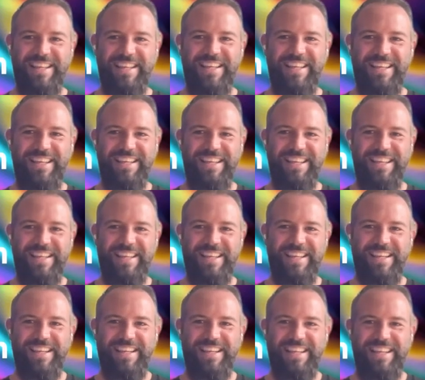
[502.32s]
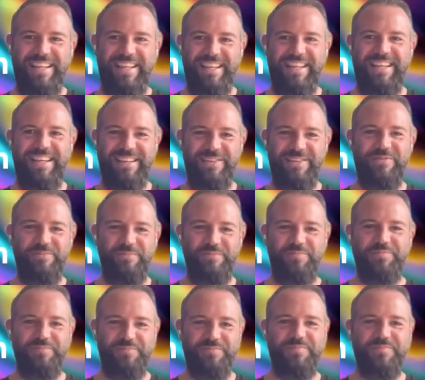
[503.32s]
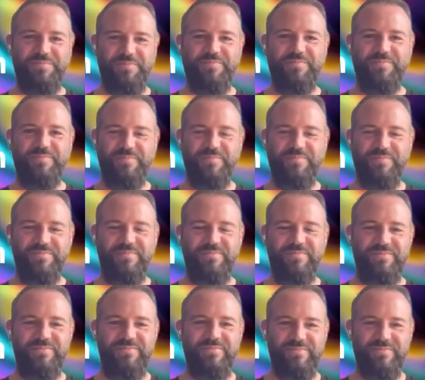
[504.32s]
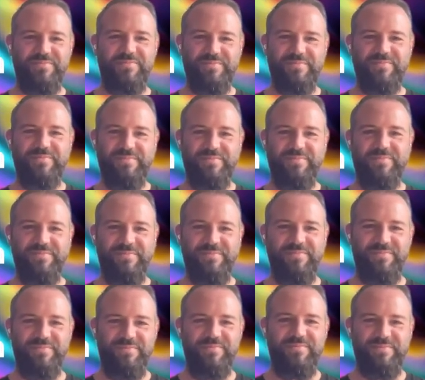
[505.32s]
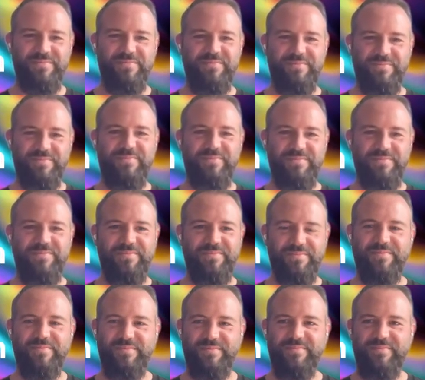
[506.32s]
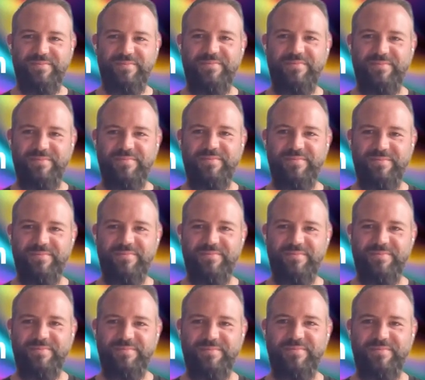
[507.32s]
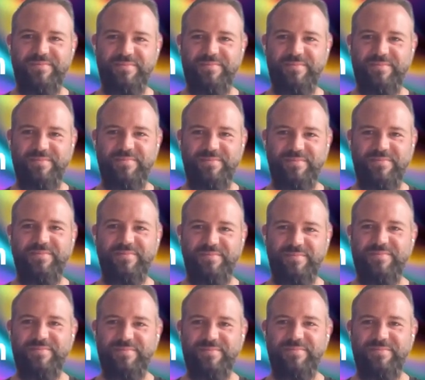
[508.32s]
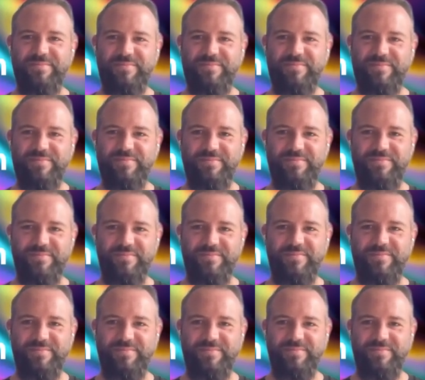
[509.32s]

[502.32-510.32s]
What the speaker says: (silent)